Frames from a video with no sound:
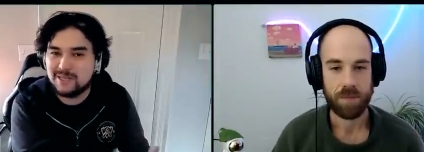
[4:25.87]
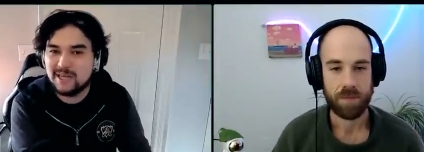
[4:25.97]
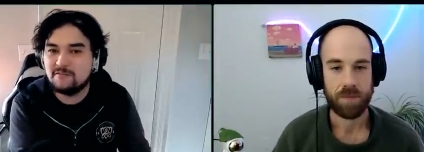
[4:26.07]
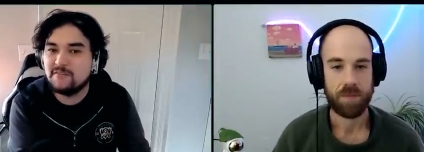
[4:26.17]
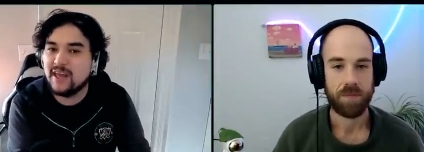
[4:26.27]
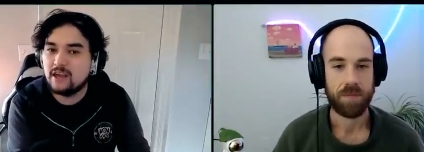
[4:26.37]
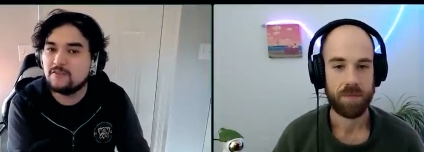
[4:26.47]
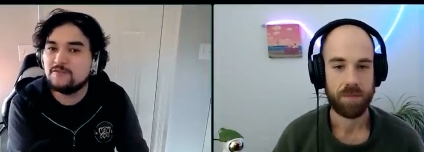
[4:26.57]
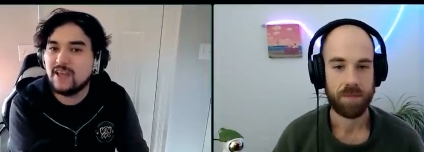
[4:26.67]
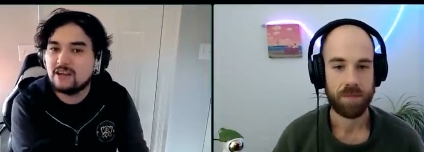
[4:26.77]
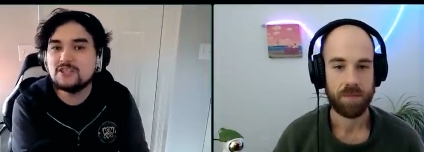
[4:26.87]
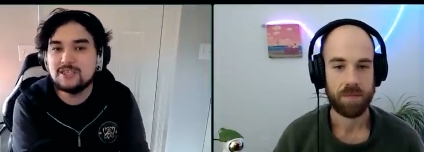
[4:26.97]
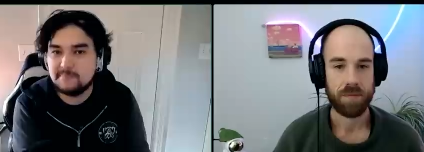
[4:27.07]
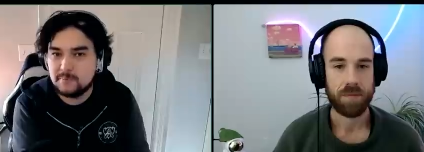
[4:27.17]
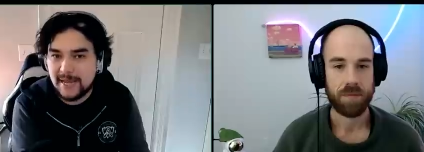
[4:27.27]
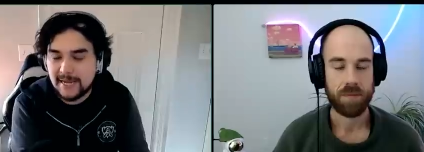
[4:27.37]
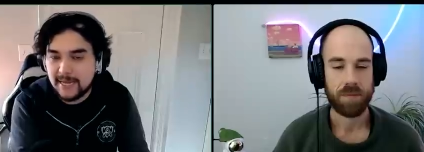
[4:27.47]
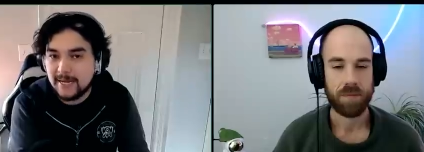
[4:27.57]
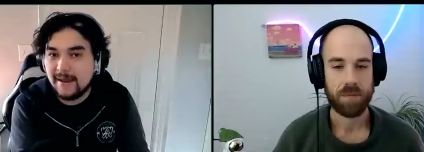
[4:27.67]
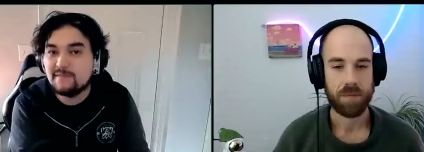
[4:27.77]
Speaker 1: without Faker, Faker steps back
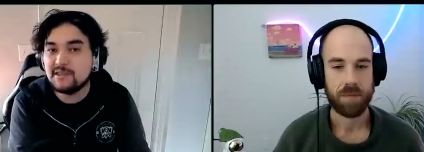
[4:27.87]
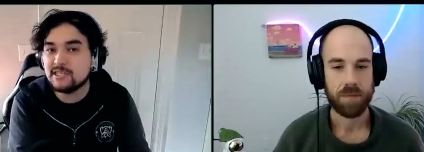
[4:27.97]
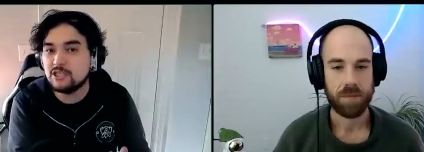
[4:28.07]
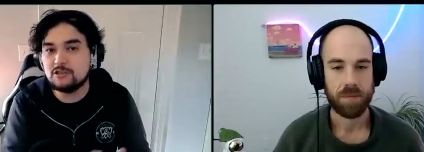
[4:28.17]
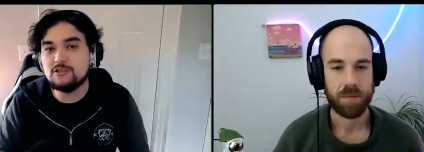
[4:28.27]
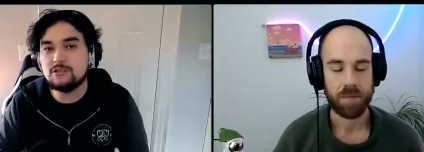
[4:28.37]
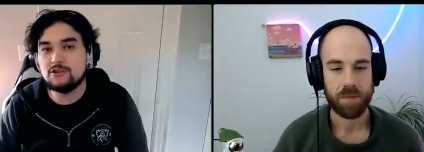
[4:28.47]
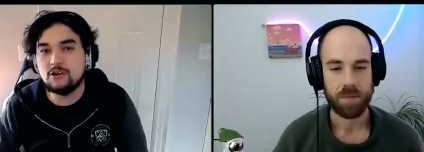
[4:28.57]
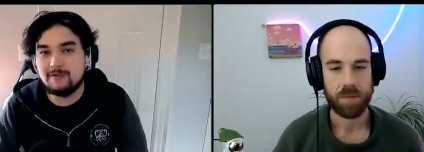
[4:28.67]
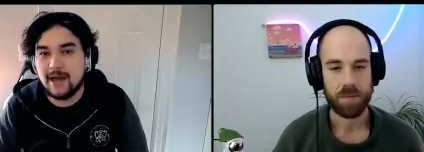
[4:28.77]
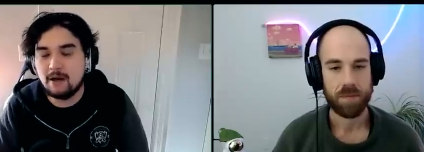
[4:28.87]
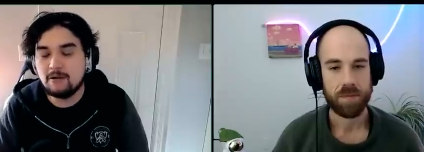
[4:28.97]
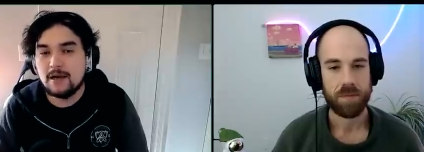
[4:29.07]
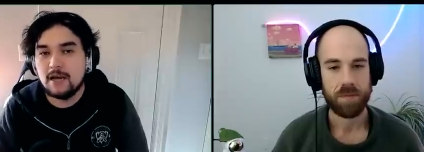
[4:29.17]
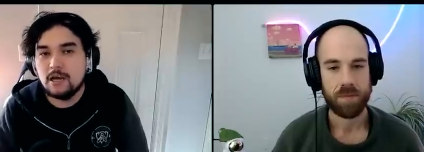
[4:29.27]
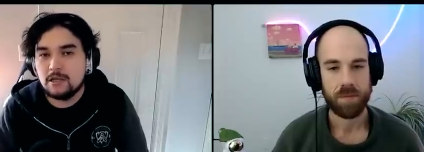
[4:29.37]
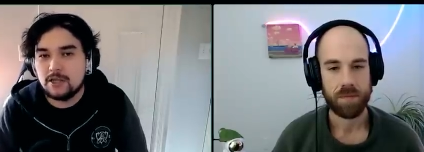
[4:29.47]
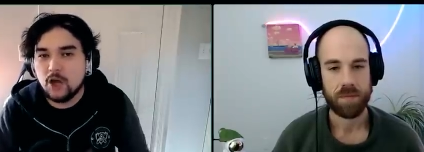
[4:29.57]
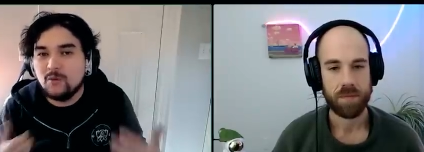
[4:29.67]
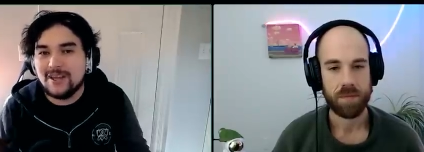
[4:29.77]
in, everything starts to turn around.
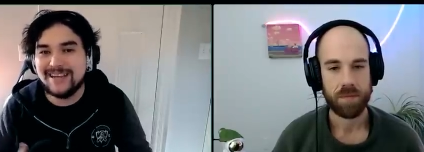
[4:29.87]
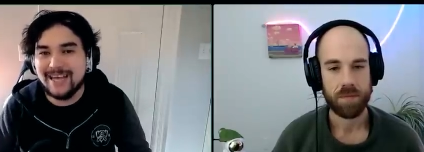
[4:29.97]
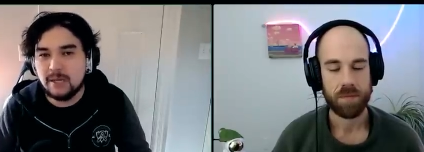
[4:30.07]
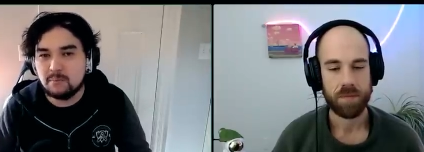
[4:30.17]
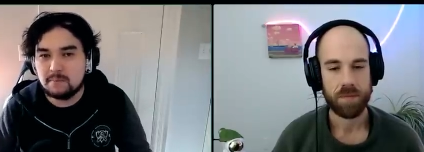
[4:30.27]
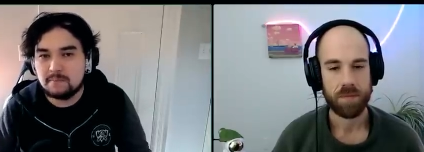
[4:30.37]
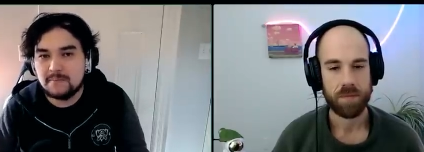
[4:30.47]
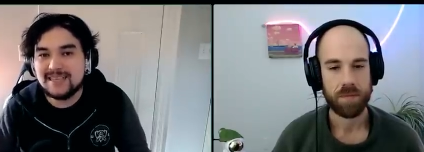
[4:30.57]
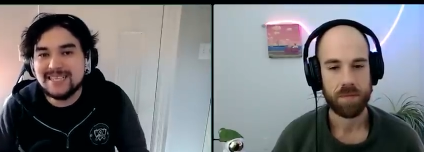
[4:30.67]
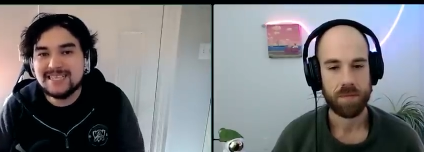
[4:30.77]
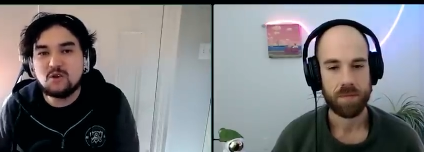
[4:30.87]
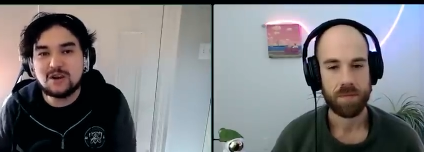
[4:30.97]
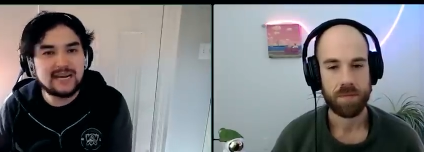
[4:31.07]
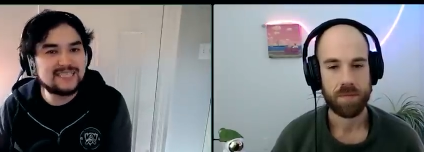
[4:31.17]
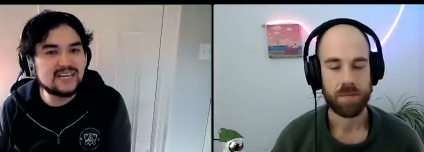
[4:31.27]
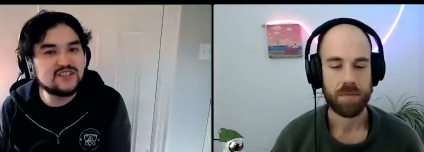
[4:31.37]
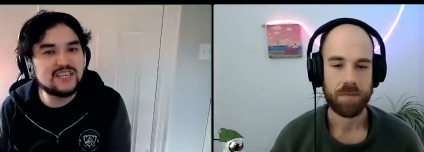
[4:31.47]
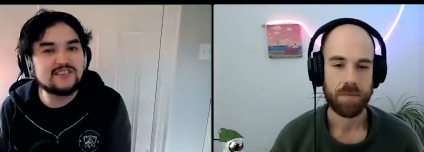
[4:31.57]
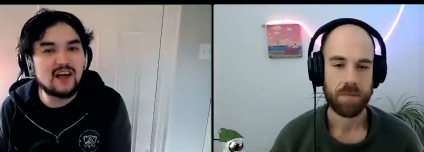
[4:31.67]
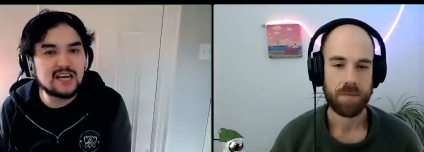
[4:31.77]
The only team that this organization
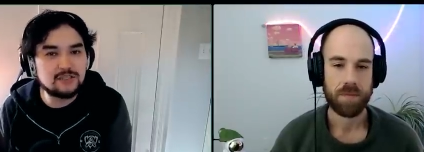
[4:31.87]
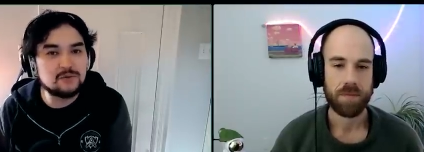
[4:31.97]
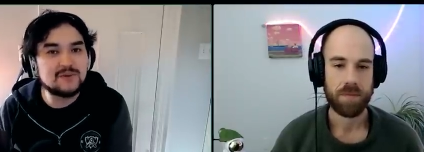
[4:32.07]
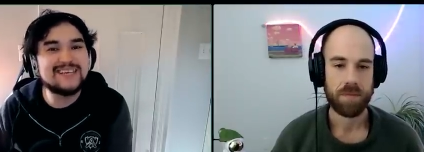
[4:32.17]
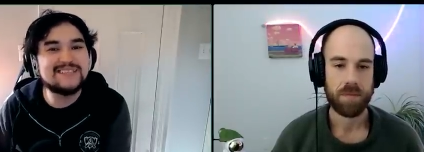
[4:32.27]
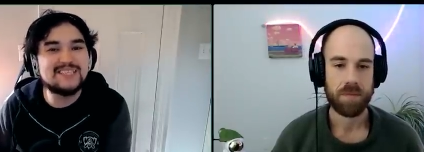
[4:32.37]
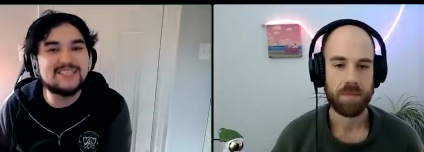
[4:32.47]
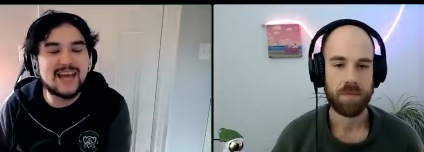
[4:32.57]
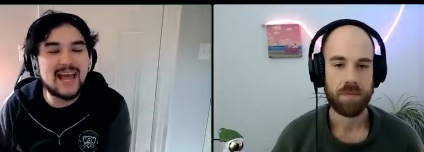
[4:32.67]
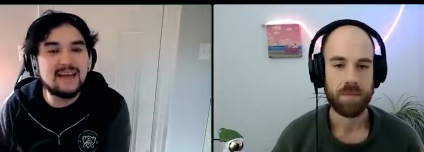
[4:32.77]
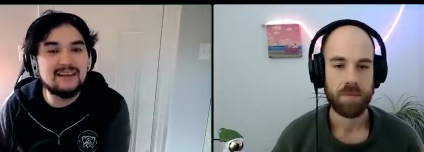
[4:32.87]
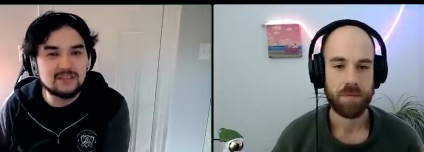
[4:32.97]
has lost to is Gen